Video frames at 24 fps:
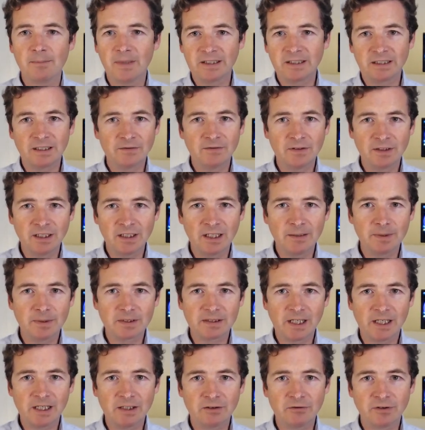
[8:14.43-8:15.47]
my given
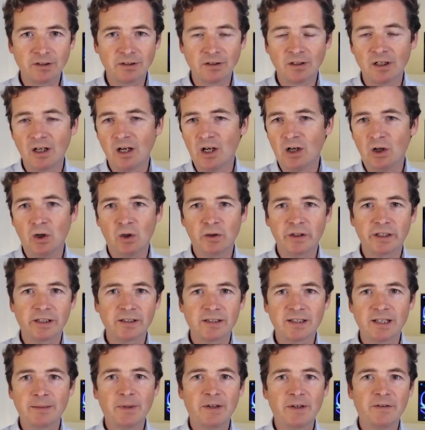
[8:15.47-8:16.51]
name is Adrian, or I
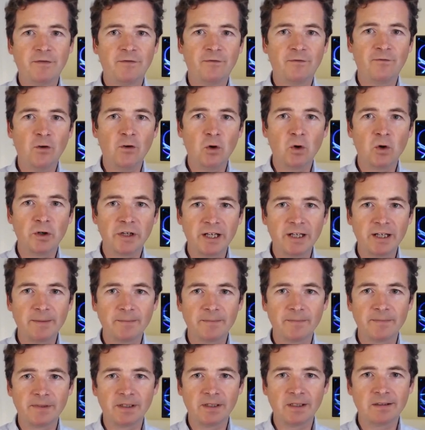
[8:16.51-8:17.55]
can say my
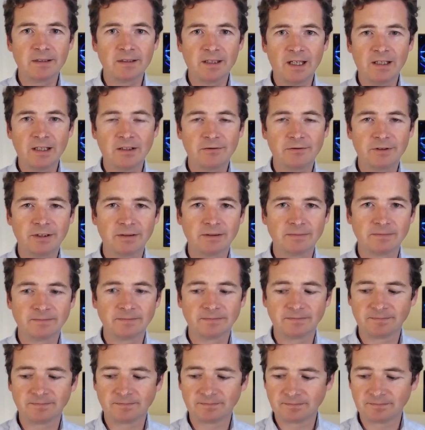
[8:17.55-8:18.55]
forename is Adrian.